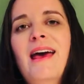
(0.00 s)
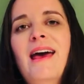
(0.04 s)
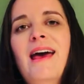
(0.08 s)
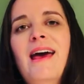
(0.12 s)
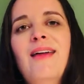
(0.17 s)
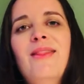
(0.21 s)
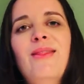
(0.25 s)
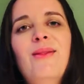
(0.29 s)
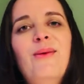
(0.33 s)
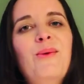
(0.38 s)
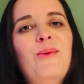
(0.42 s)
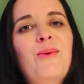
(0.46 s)

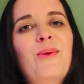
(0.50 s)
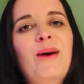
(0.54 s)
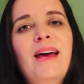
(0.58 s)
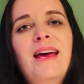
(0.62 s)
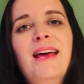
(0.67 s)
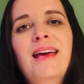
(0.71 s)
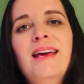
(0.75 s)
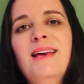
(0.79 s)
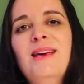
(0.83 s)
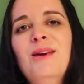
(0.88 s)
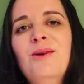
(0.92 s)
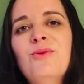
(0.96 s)
And the
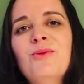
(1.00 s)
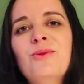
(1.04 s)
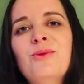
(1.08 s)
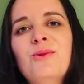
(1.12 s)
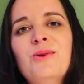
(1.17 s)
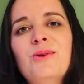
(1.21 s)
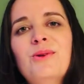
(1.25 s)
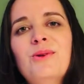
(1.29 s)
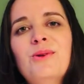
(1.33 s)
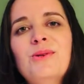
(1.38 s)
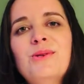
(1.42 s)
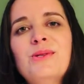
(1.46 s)
way he
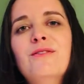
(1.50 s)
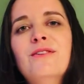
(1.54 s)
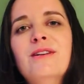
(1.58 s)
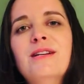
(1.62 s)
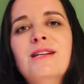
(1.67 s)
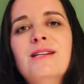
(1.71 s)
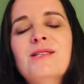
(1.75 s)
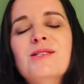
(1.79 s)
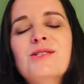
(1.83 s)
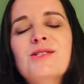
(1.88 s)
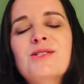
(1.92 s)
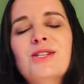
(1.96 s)
rules over
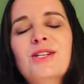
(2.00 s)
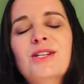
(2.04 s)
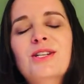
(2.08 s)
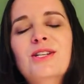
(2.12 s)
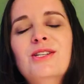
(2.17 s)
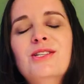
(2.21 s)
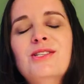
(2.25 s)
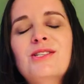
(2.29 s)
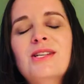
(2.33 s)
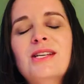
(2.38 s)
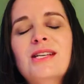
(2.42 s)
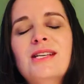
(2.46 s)
his
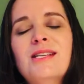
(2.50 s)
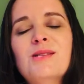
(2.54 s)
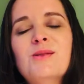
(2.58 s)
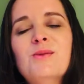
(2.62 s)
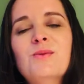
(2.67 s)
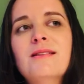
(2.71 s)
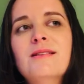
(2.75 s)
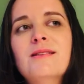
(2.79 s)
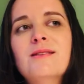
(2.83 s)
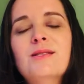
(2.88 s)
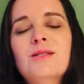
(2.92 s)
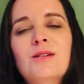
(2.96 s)
church is
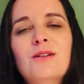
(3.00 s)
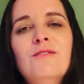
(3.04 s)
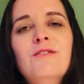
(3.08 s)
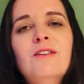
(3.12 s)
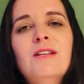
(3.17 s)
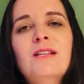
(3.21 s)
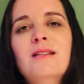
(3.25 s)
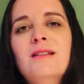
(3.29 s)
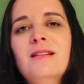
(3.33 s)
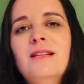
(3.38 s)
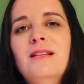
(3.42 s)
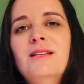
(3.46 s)

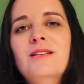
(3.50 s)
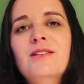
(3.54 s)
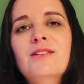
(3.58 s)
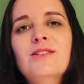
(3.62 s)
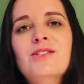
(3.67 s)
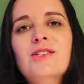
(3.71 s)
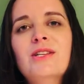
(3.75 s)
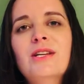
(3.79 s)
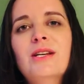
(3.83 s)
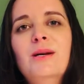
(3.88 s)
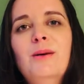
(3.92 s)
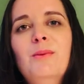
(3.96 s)
servant
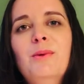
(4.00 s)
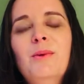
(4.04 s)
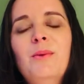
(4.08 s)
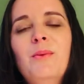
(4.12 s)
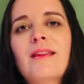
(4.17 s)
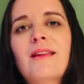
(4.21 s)
leadership.